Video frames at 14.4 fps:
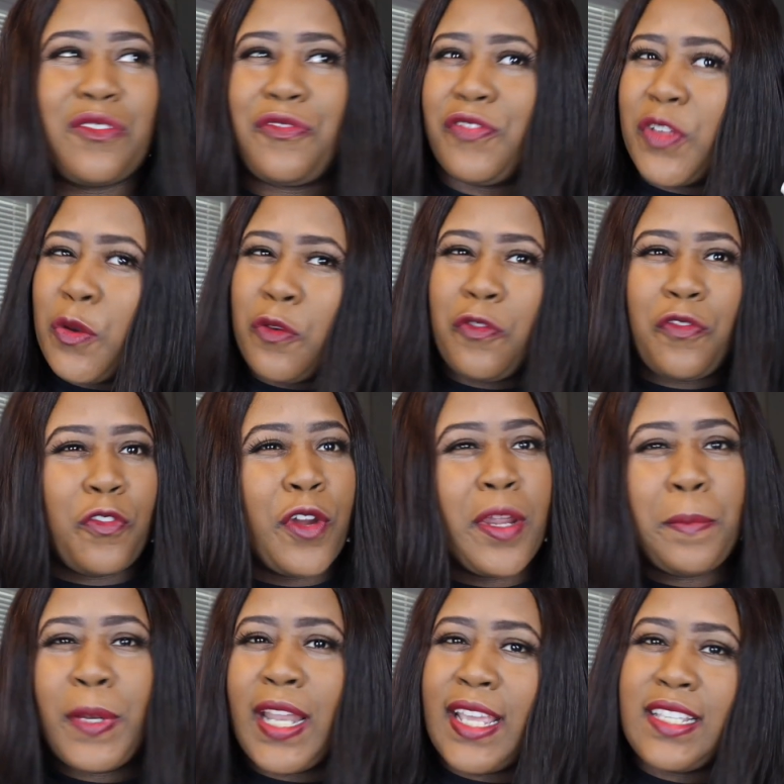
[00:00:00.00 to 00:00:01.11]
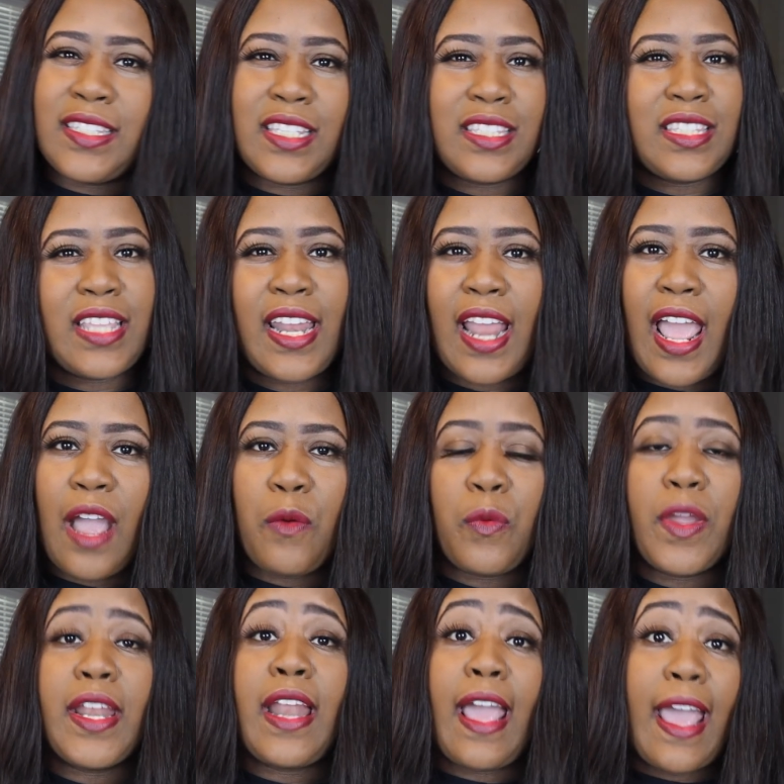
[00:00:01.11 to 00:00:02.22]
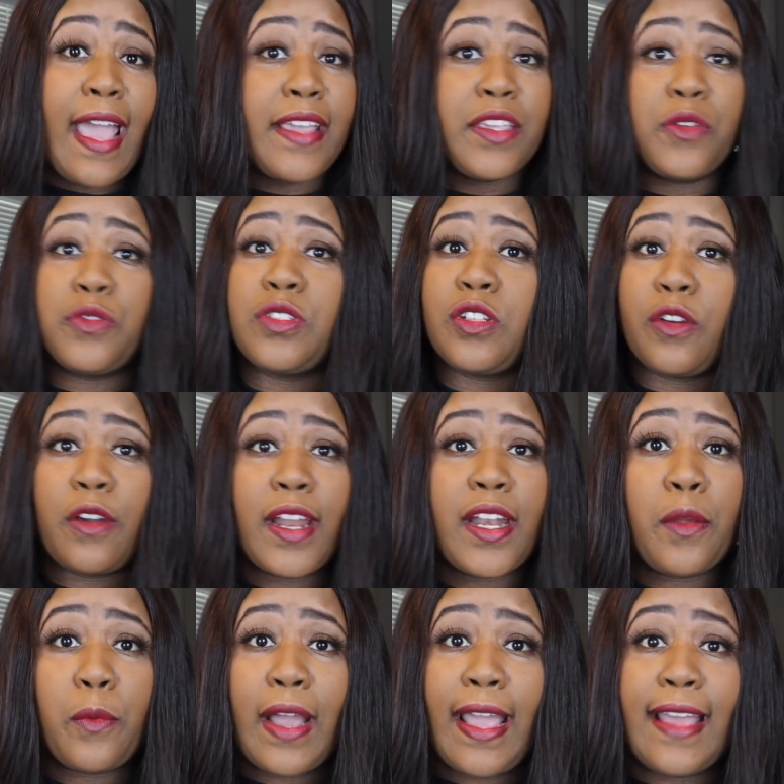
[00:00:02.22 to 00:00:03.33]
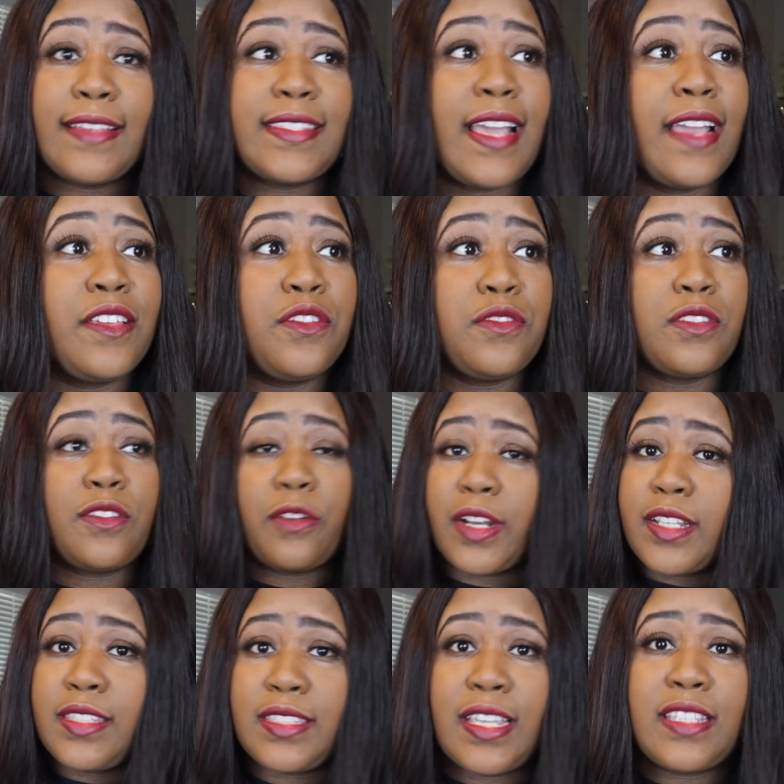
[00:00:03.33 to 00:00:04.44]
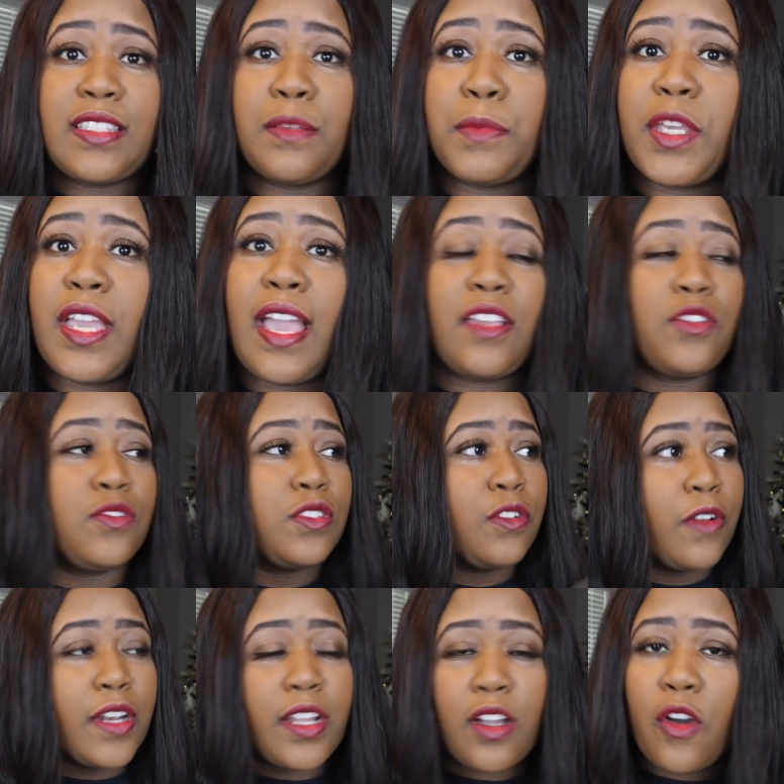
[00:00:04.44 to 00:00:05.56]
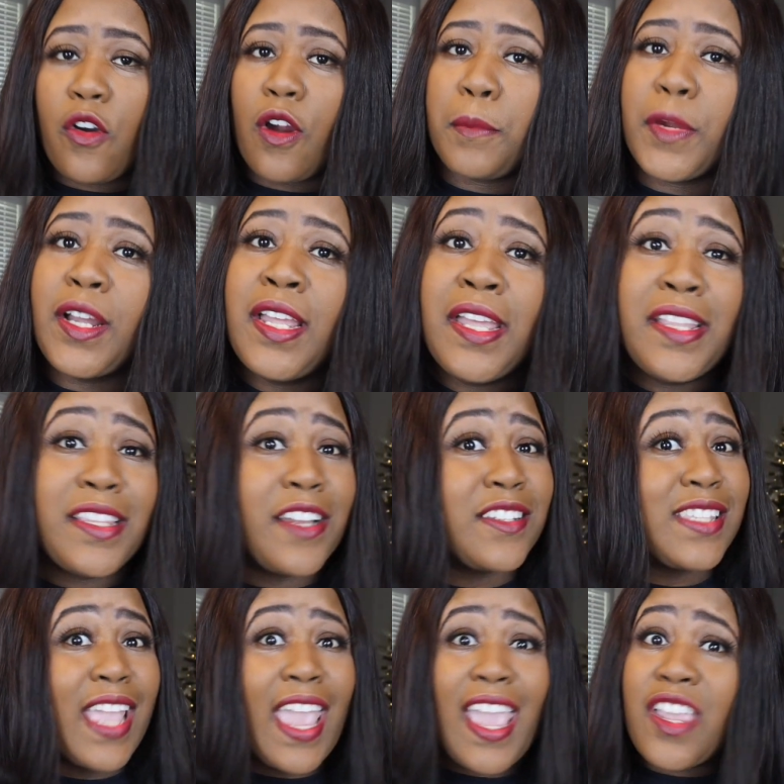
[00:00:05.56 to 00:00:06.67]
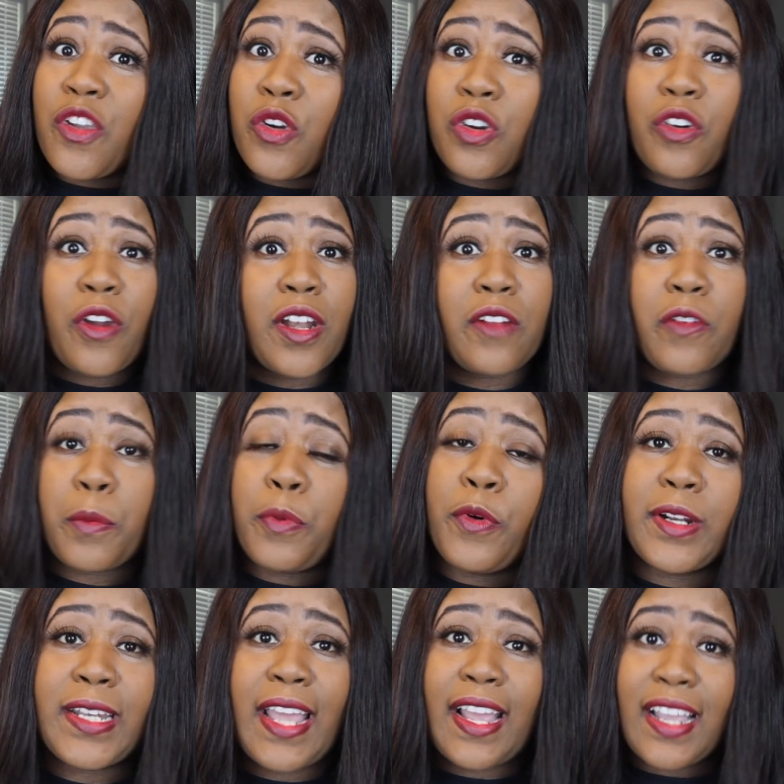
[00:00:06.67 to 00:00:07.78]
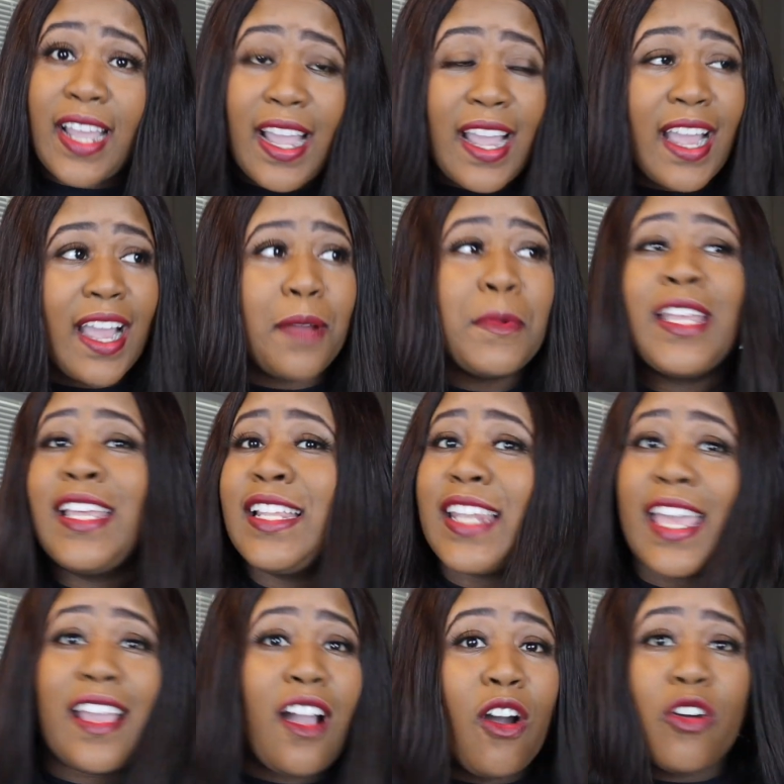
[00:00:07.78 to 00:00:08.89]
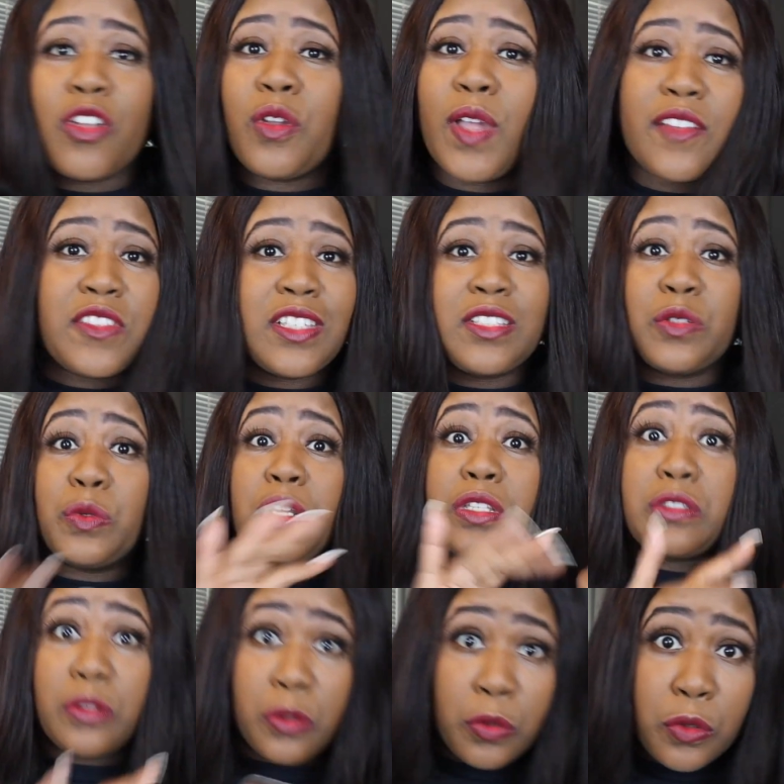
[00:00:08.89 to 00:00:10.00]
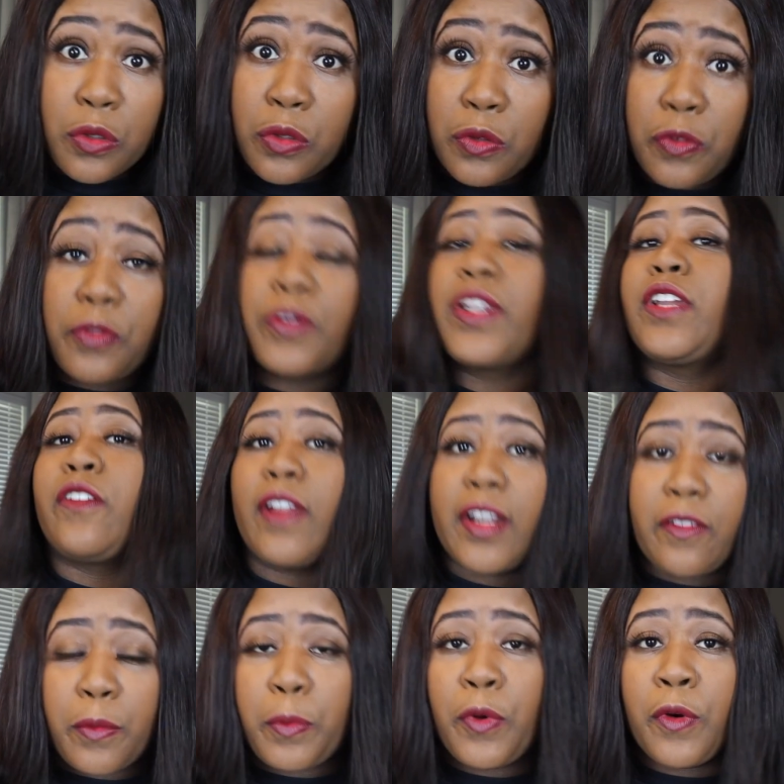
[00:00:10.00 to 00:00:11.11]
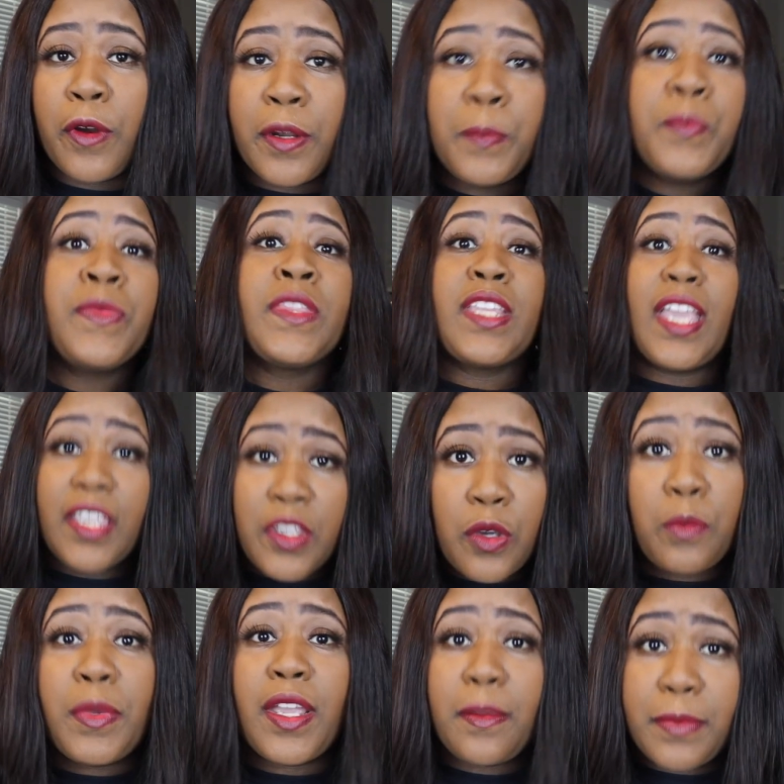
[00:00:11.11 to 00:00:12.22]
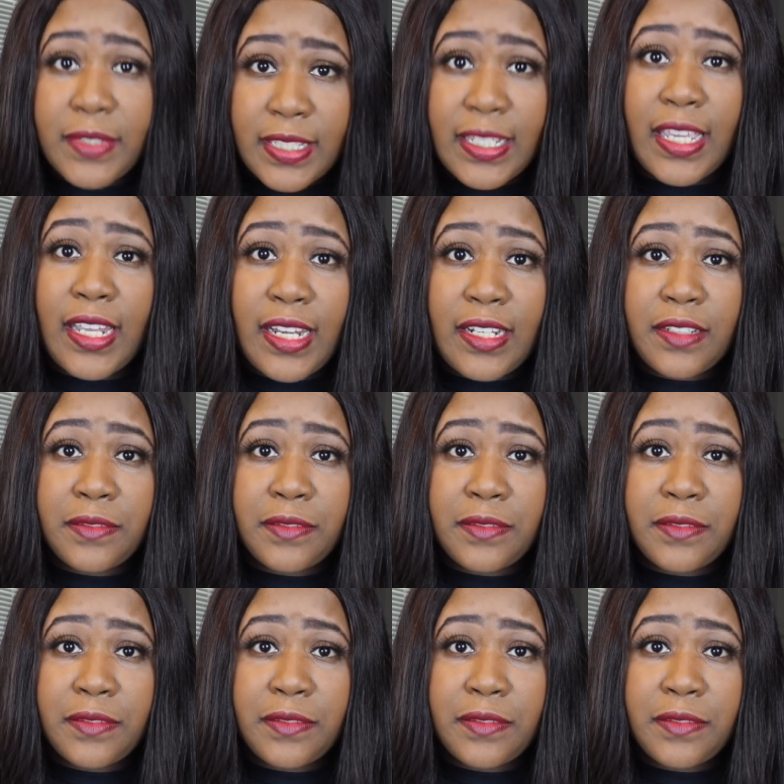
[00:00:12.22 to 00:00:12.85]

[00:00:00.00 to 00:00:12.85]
a few free places that I went. I use CreditWise, I use Credit Sesame, I use Credit Karma. There's annualcreditreport.com. Like, all you have to do is Google free credit report and you'll be able to get it.